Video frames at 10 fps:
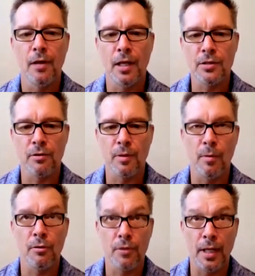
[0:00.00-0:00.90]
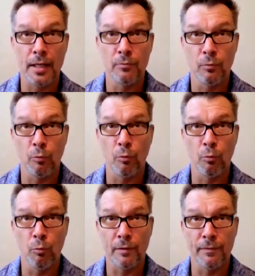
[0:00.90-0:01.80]
And so the motor that
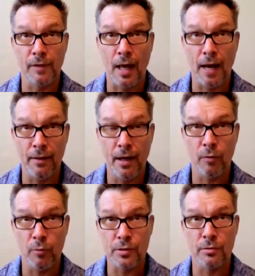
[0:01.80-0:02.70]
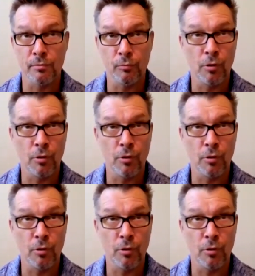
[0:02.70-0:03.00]
will fly there was